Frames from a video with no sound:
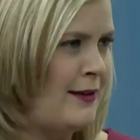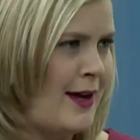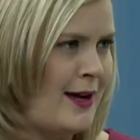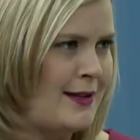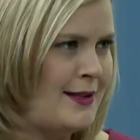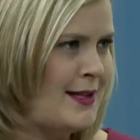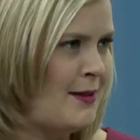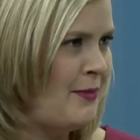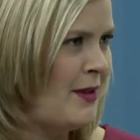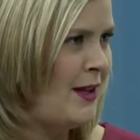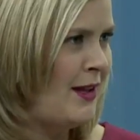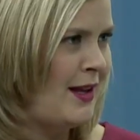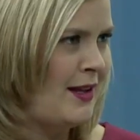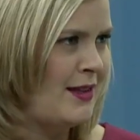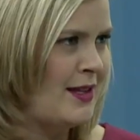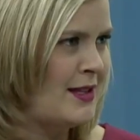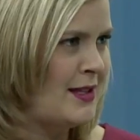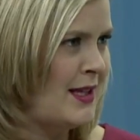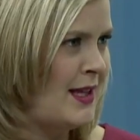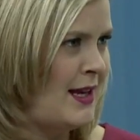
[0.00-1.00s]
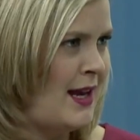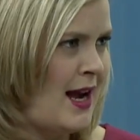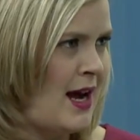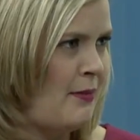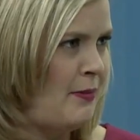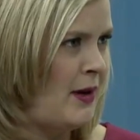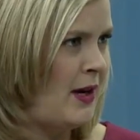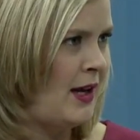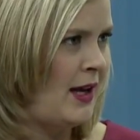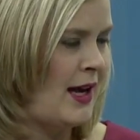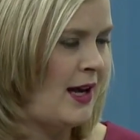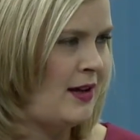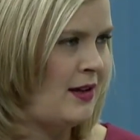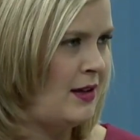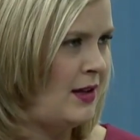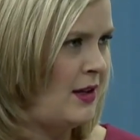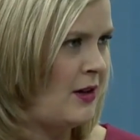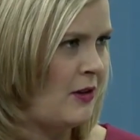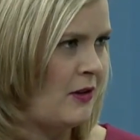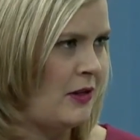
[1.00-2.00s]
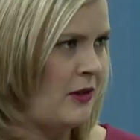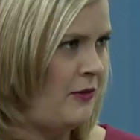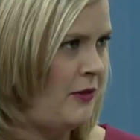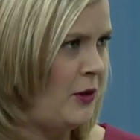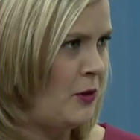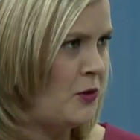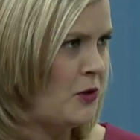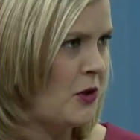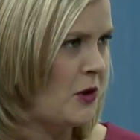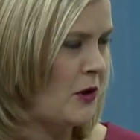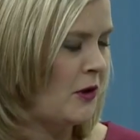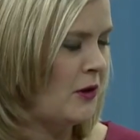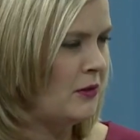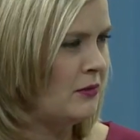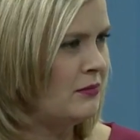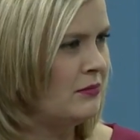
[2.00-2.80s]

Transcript: that something like this can happen again here in the future?